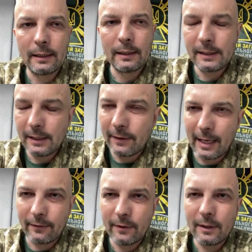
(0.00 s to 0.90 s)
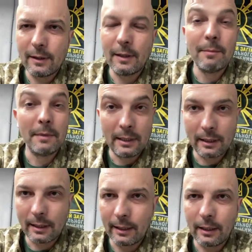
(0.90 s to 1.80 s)
see that
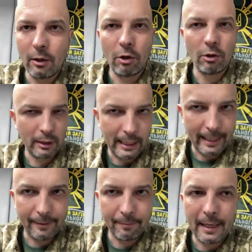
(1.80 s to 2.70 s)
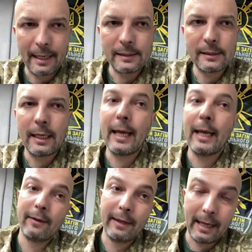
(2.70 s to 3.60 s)
immediately on a line base
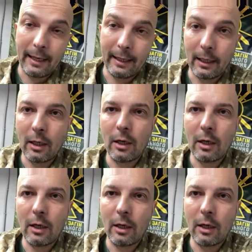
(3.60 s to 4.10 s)
and they